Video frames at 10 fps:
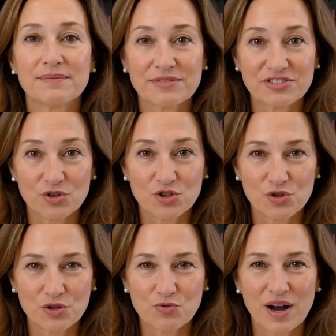So you
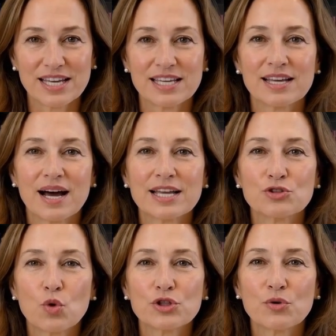can recognize
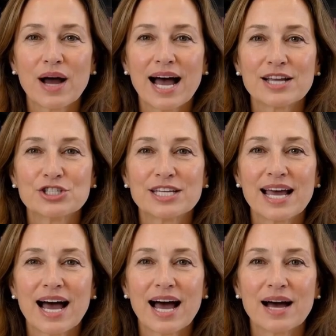what you actually
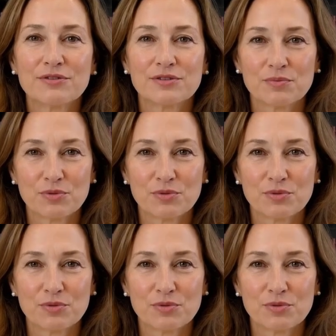have